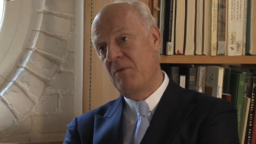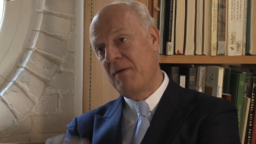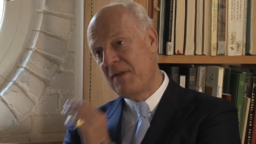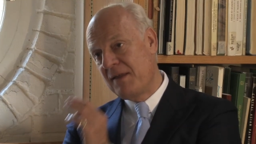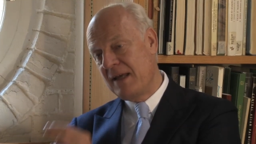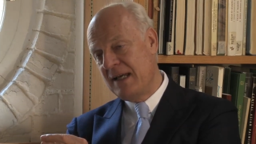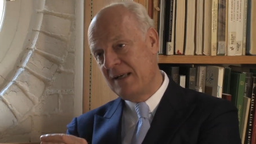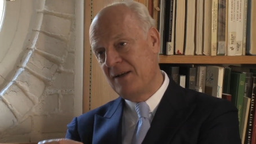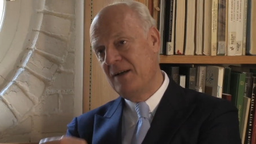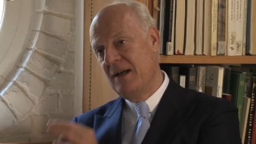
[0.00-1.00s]
We have
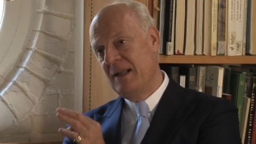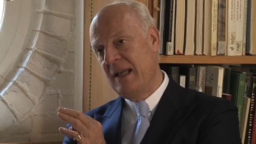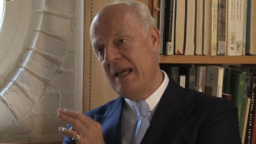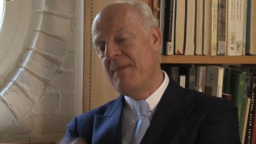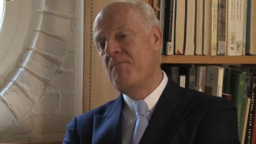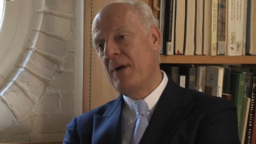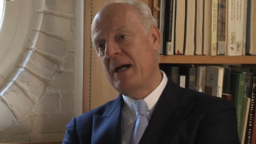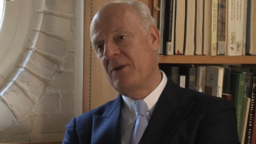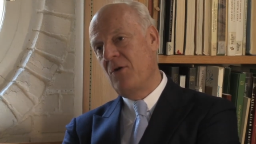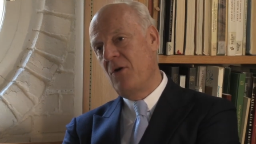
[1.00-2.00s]
seen the impact